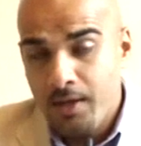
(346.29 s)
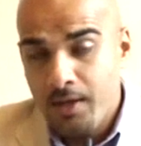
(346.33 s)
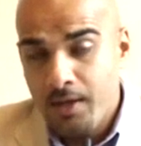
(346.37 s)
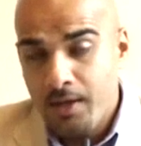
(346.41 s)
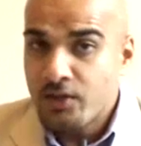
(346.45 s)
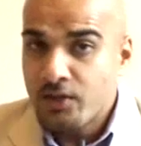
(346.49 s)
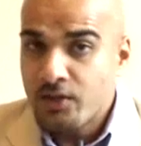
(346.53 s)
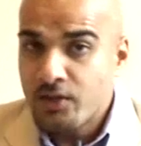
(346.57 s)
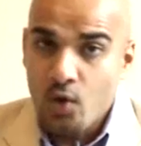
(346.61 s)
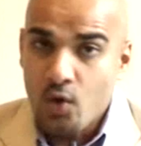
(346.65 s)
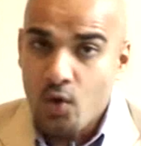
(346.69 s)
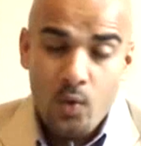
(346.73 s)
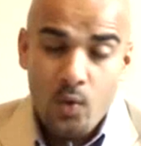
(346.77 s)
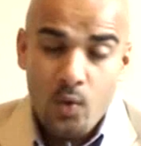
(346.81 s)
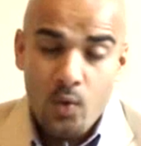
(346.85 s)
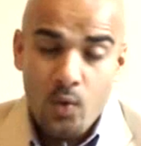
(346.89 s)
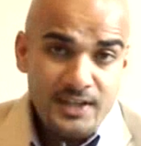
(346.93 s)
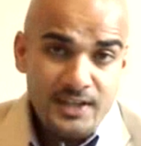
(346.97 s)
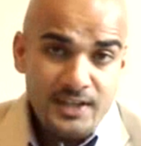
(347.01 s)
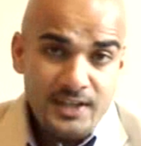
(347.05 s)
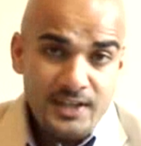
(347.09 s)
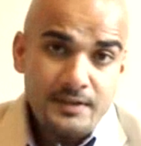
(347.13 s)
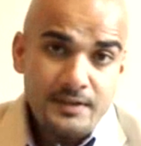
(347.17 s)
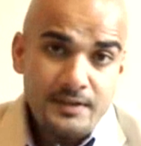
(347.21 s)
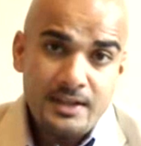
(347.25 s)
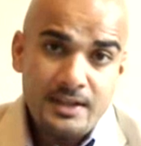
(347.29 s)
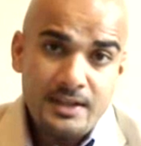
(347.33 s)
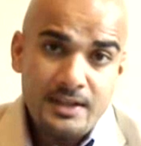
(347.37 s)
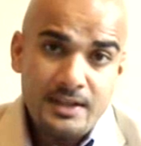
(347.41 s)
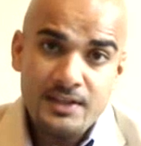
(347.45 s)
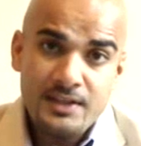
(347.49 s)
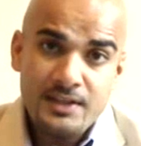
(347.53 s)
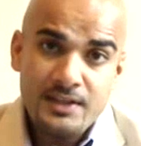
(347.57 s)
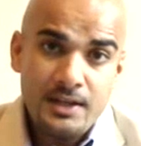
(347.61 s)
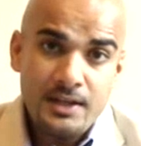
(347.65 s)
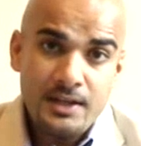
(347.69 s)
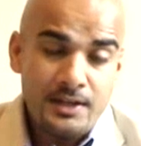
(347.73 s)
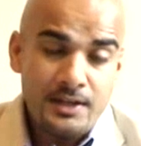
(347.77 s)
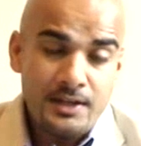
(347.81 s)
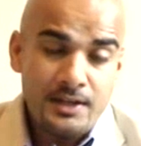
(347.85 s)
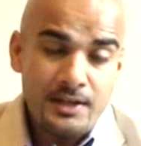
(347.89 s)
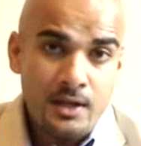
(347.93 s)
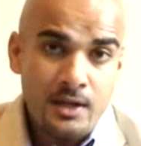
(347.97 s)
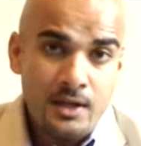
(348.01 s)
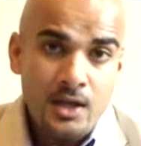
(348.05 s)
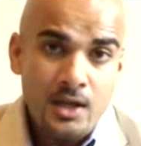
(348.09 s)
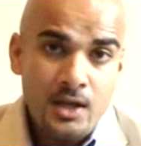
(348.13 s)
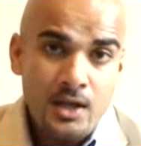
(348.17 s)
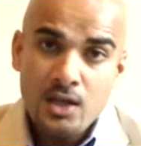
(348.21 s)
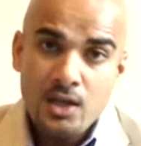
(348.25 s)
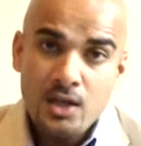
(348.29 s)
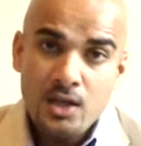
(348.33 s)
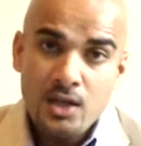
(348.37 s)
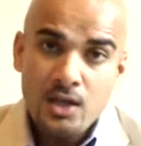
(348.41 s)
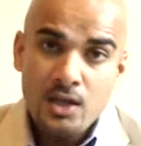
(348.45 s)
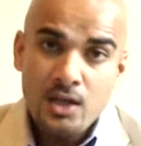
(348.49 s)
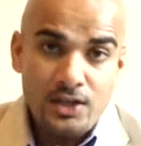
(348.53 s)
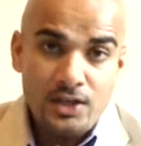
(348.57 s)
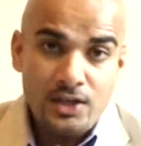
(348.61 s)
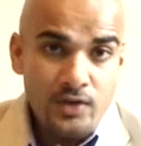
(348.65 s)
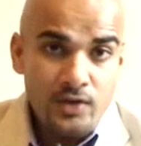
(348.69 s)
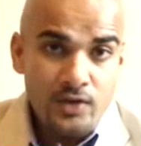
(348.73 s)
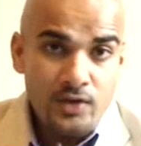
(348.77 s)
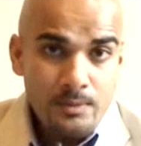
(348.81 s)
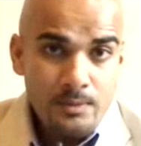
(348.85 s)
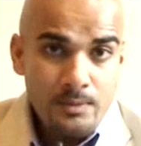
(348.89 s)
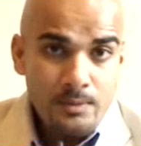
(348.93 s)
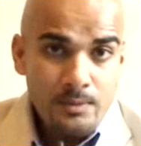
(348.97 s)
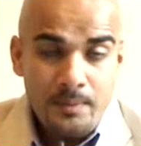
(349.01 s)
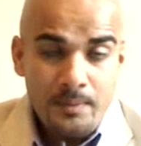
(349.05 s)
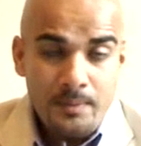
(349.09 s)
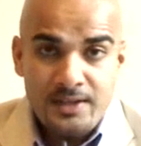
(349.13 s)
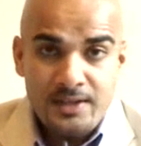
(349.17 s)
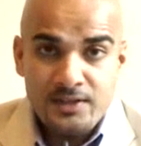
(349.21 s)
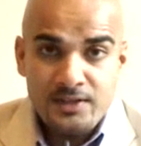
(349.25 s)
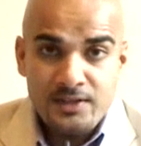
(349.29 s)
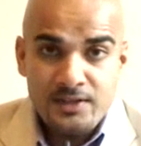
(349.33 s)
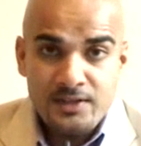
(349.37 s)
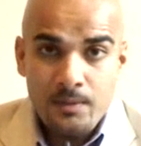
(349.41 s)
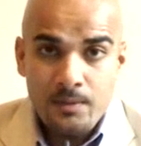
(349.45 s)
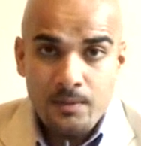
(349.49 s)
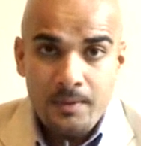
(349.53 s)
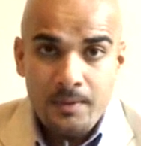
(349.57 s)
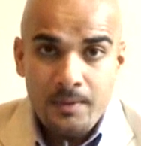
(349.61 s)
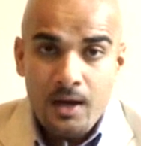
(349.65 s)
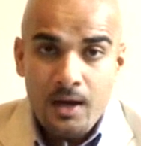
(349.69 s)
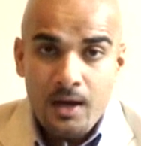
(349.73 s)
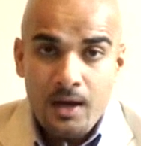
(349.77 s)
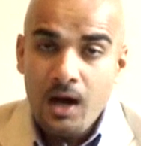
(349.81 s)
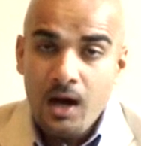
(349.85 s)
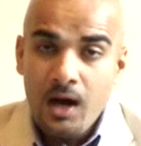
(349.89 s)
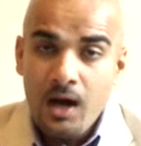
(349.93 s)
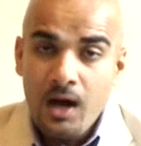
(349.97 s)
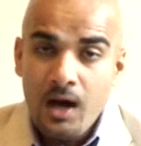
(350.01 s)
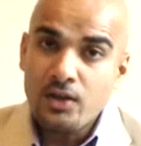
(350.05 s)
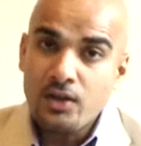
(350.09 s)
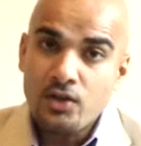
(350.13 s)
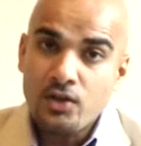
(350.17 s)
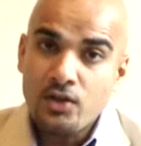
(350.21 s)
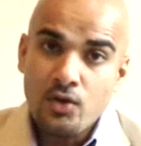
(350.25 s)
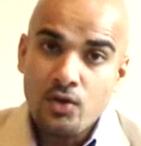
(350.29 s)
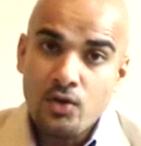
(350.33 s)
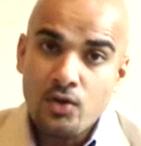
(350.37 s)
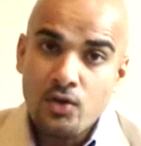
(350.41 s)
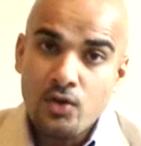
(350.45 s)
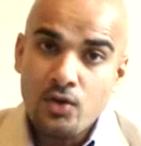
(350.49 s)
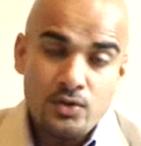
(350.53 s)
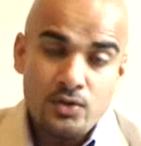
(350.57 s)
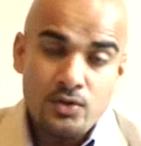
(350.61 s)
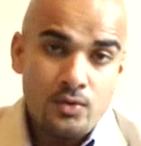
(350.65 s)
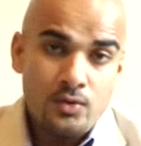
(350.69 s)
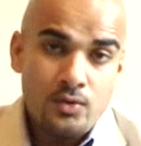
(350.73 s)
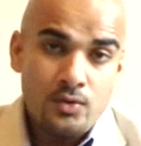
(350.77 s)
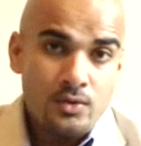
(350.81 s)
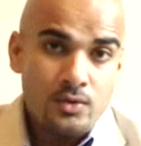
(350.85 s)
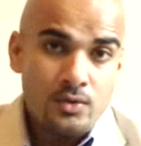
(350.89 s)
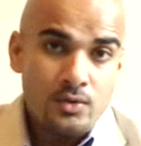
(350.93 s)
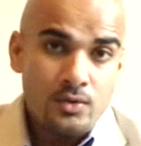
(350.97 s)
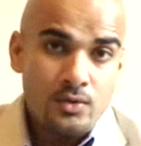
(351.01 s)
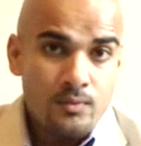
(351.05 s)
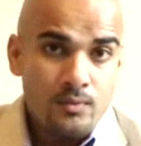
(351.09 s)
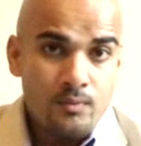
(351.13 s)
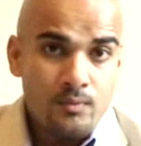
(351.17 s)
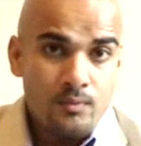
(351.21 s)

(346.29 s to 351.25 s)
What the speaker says: So once everything is said and done, you've had great momentum, you